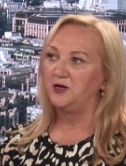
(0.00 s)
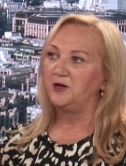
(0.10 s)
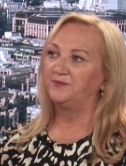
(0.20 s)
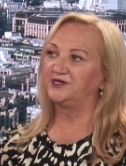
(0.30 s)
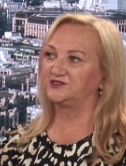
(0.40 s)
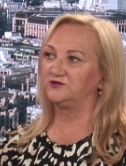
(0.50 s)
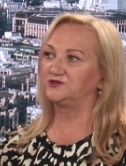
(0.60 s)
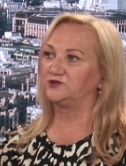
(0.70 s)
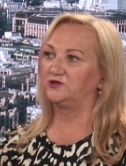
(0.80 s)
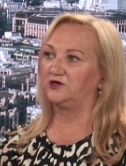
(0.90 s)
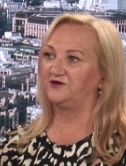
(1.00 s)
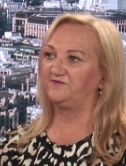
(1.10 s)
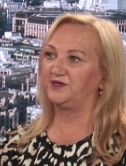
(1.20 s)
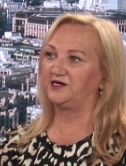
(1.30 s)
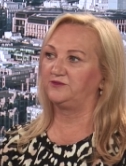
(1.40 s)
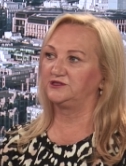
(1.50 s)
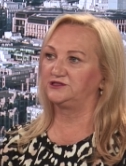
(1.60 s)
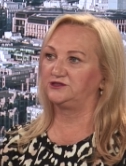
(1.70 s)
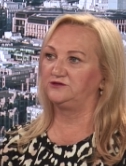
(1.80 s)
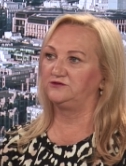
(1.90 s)
But it's also got to be able
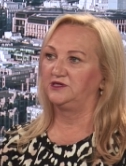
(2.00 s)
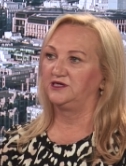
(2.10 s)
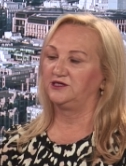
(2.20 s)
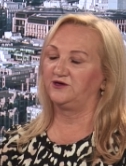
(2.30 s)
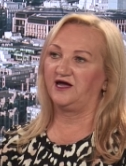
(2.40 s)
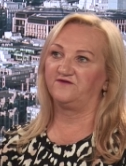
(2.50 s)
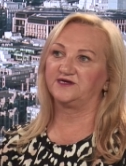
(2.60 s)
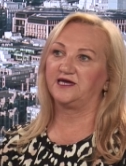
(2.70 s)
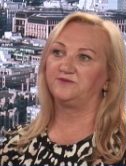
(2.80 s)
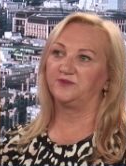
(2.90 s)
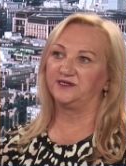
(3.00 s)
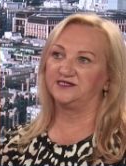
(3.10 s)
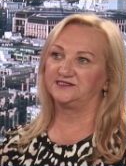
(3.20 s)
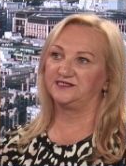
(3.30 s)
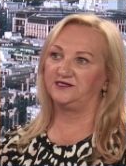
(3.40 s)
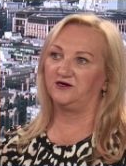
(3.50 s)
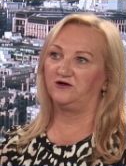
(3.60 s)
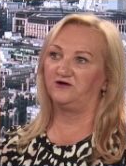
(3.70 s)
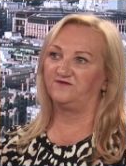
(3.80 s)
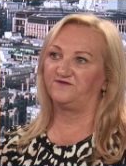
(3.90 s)
to have the capability
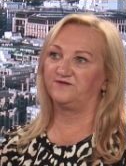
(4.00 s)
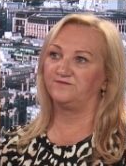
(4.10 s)
of